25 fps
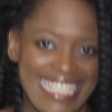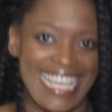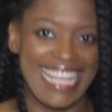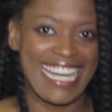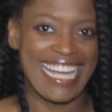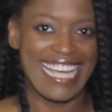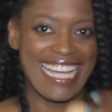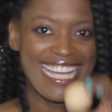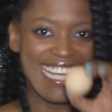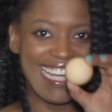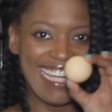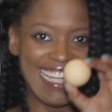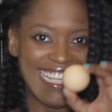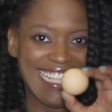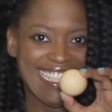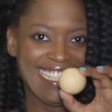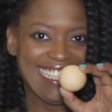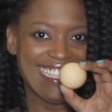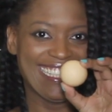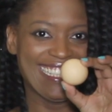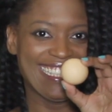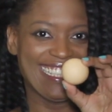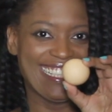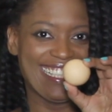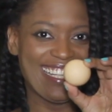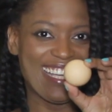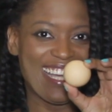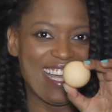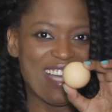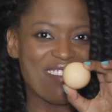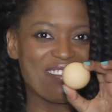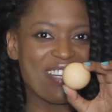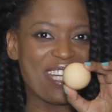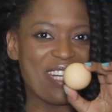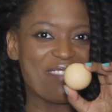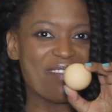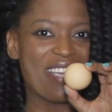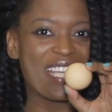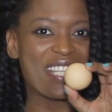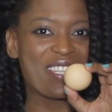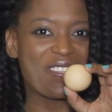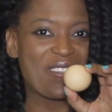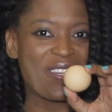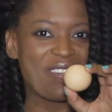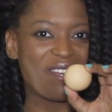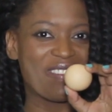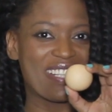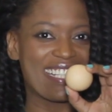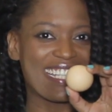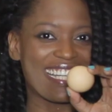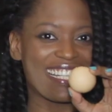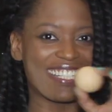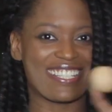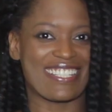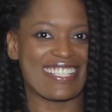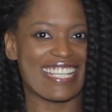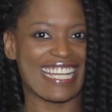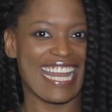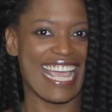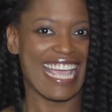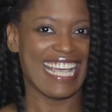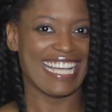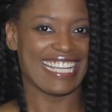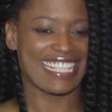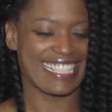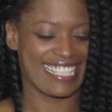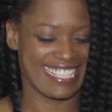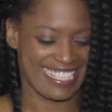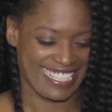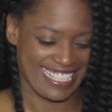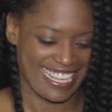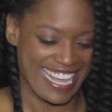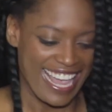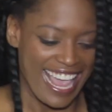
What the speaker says: Ta-da! I'm gonna make sweet potatoes and eggs.